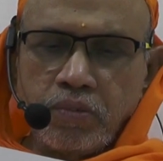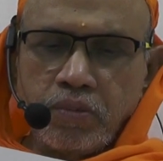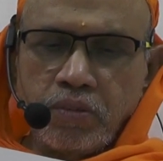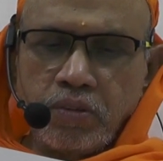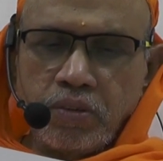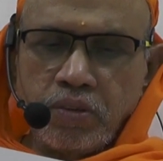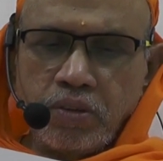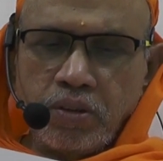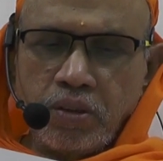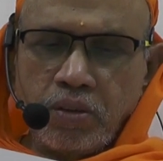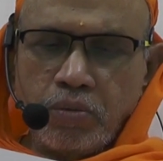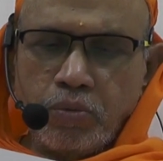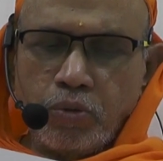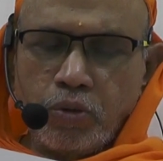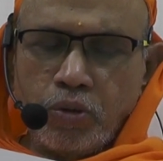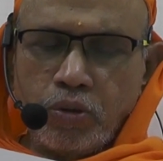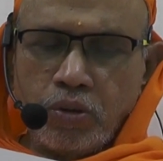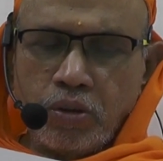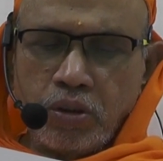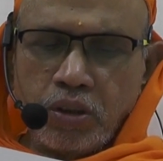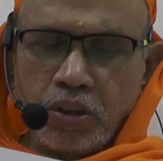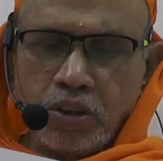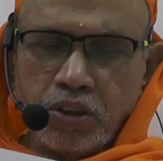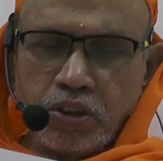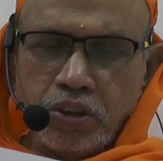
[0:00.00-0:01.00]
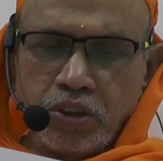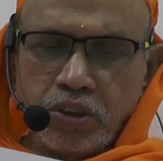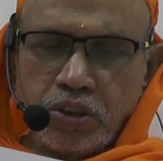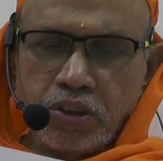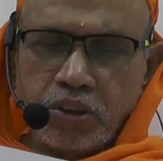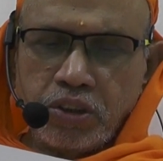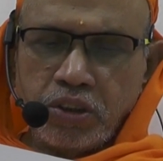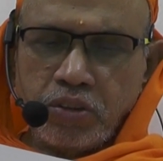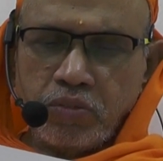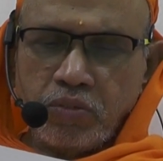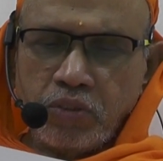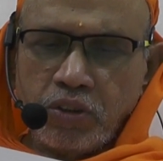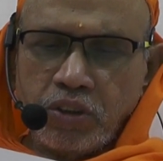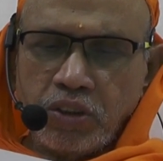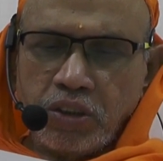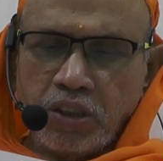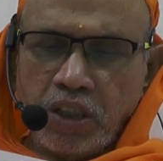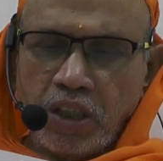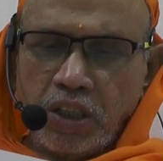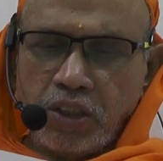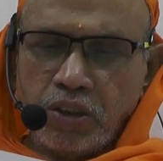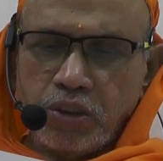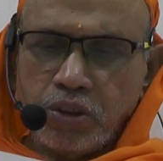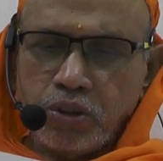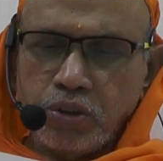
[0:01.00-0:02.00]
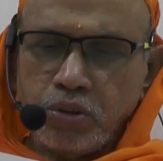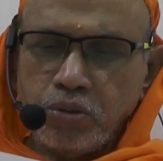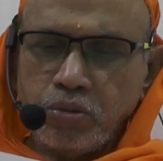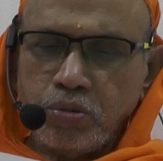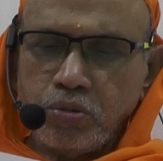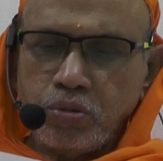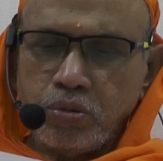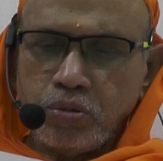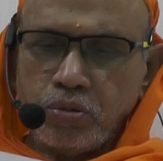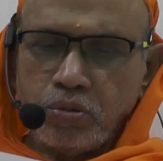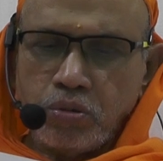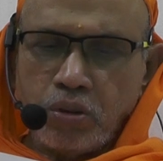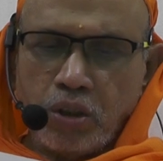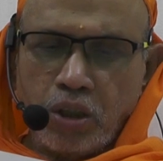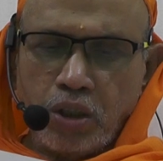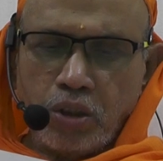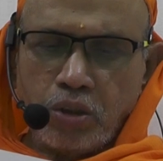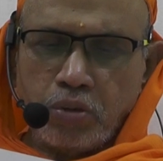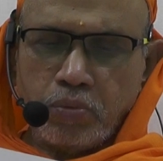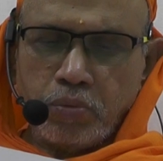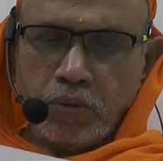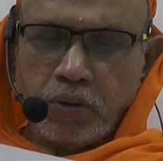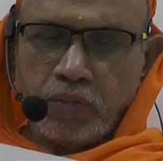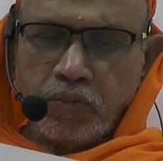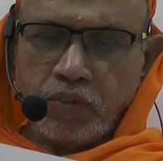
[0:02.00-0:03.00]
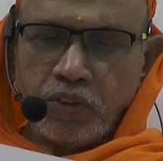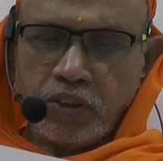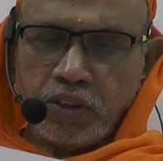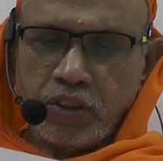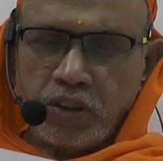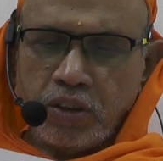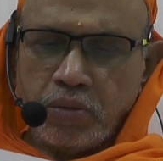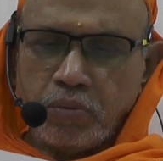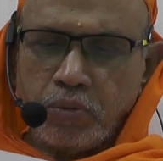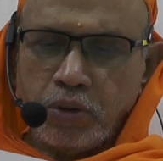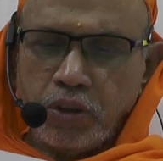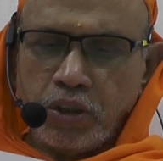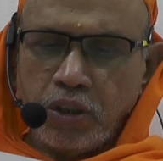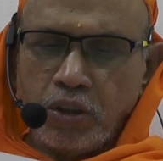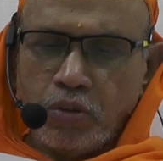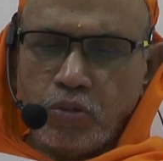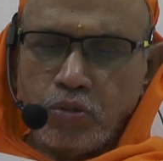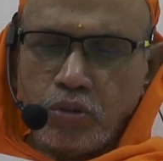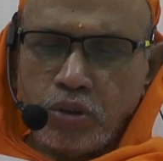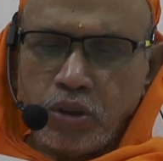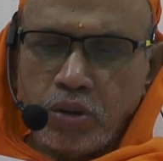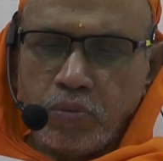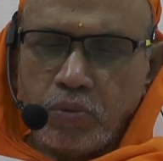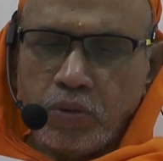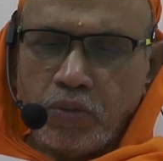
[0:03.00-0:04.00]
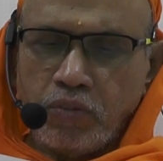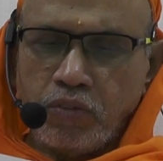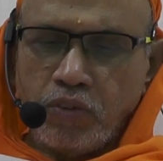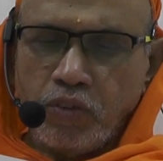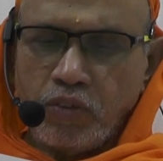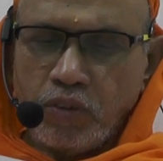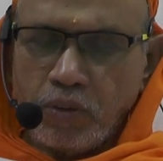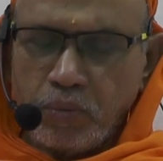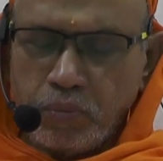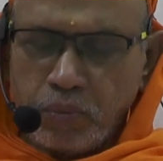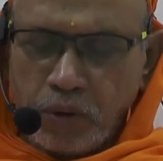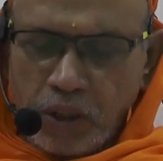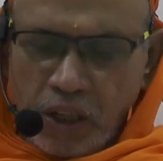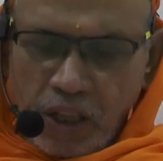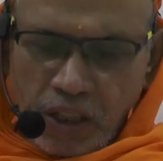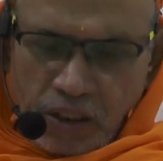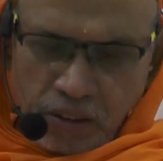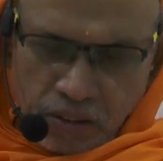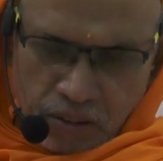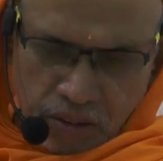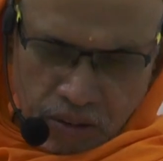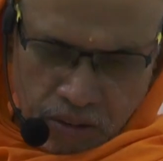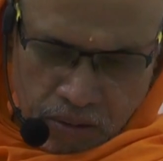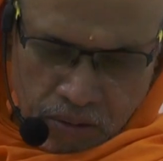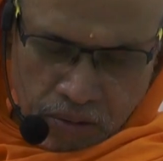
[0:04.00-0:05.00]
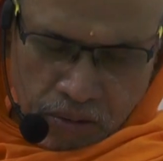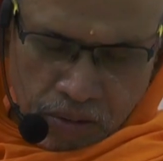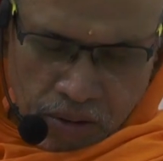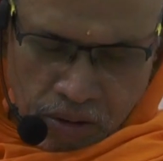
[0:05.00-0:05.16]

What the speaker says: It is about adjusting one's attitude to not to be affected by the outcome of our plans.